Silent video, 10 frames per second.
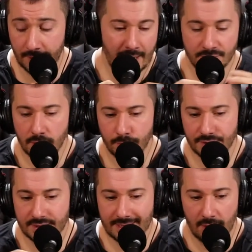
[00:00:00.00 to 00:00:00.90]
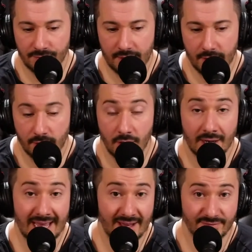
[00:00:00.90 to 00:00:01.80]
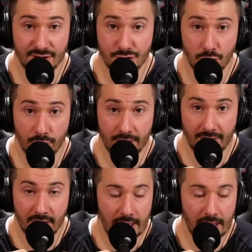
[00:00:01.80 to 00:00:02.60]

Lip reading: I was going to put this out there, a catfish story.